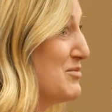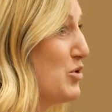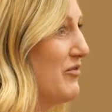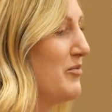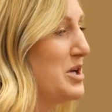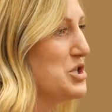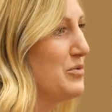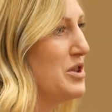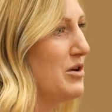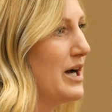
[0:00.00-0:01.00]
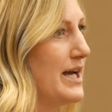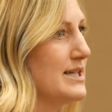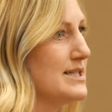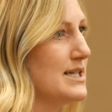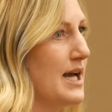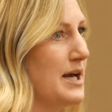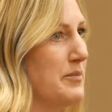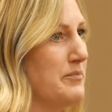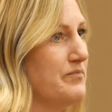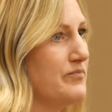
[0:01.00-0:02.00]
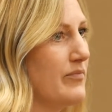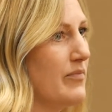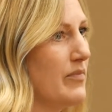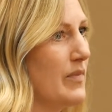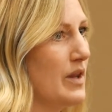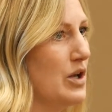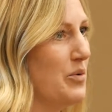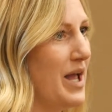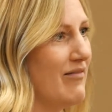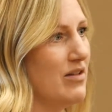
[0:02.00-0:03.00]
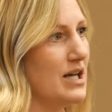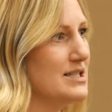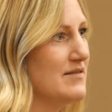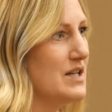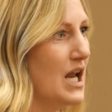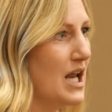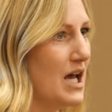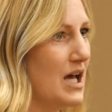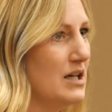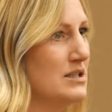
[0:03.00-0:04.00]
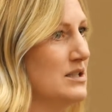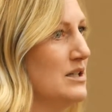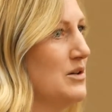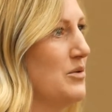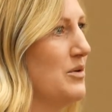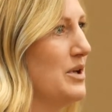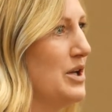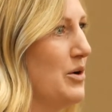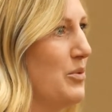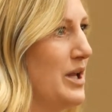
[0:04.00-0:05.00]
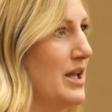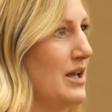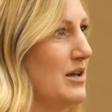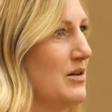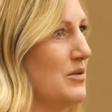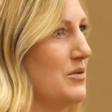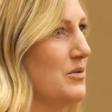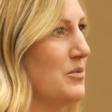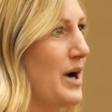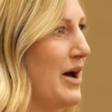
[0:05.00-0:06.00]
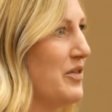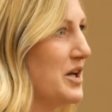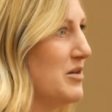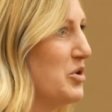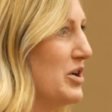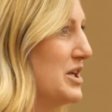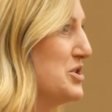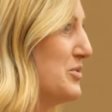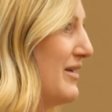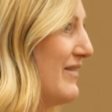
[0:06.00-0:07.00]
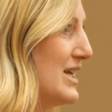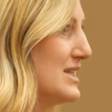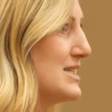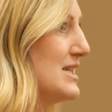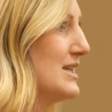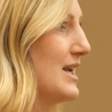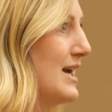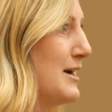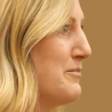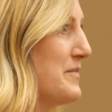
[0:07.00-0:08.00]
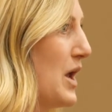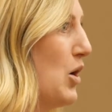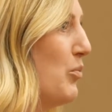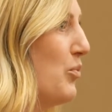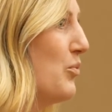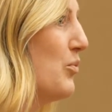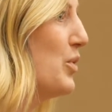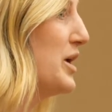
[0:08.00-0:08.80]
more information with you guys. We have lots of data. We're out in the community doing events, and I hope we